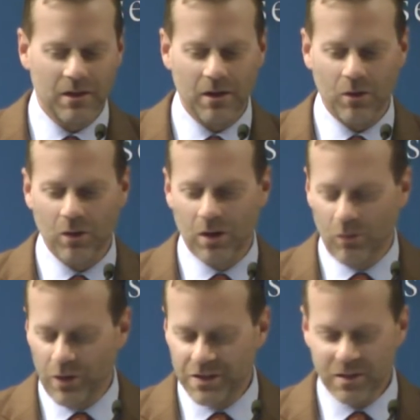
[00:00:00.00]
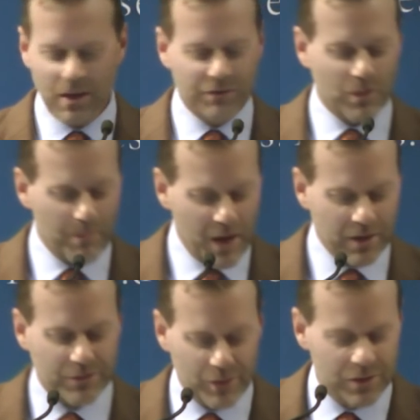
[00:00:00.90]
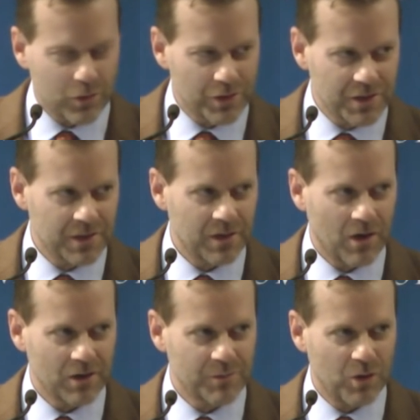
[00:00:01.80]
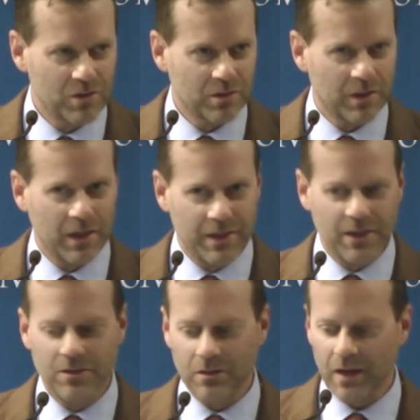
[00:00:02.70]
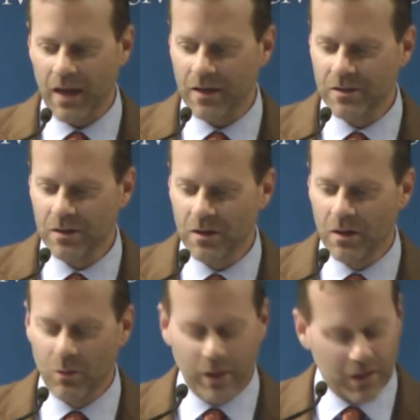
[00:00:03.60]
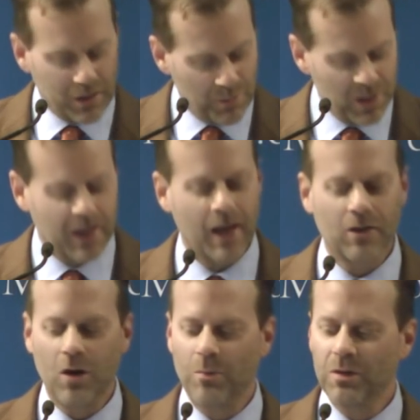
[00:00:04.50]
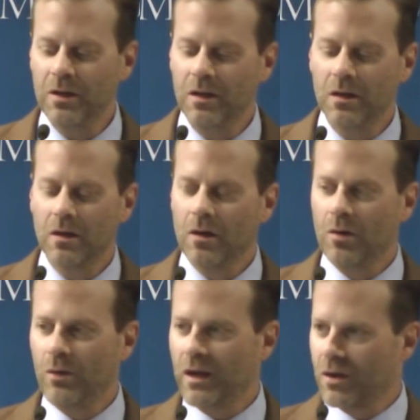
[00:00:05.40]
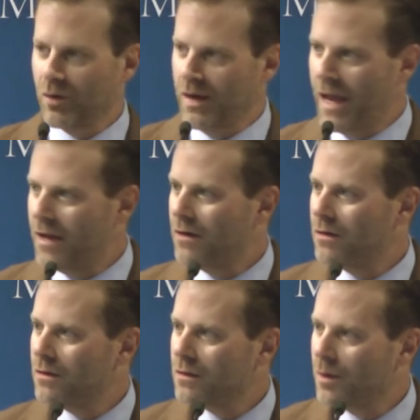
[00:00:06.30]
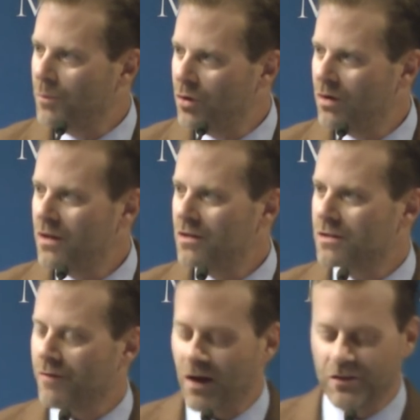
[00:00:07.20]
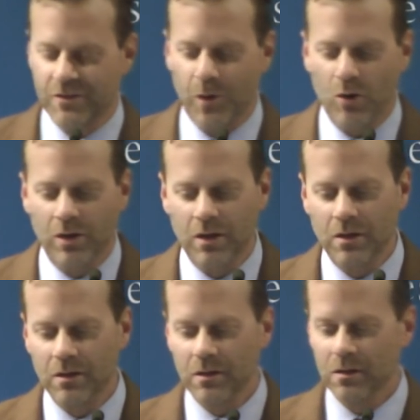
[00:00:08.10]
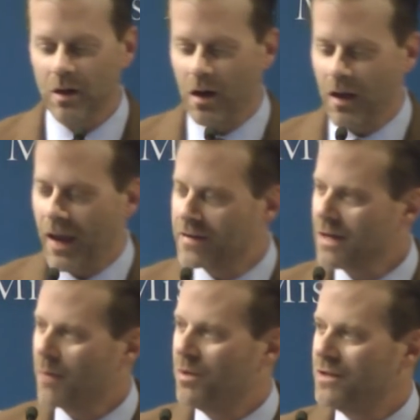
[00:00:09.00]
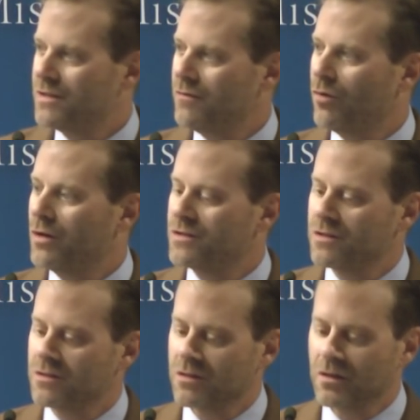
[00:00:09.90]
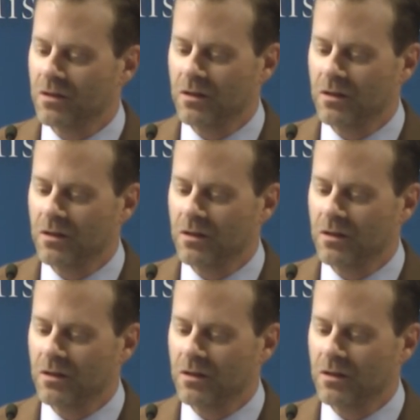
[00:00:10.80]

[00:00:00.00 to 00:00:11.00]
You know, we still have tremendous resources at our disposal in a digital age. We can communicate globally. We can create communities of outspoken uh, anti-PC voices.